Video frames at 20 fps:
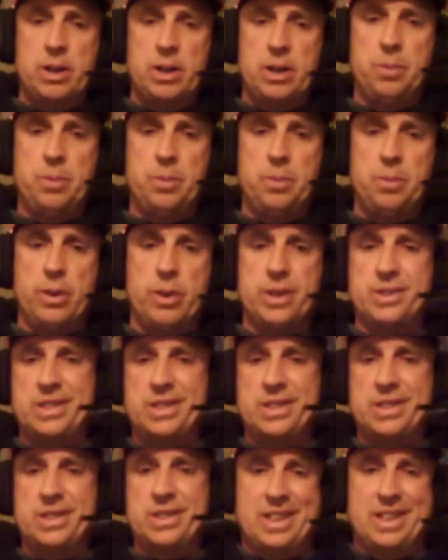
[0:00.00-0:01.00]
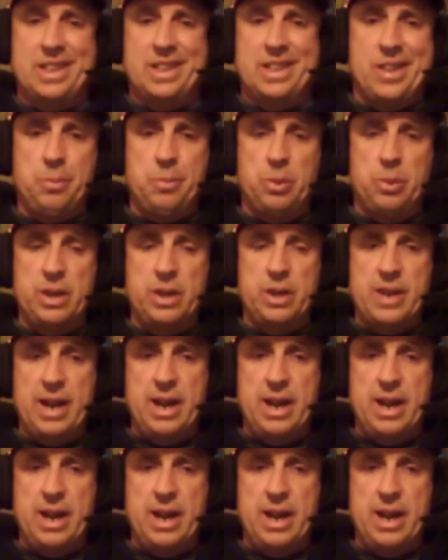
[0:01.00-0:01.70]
It'll be interesting to see how that plays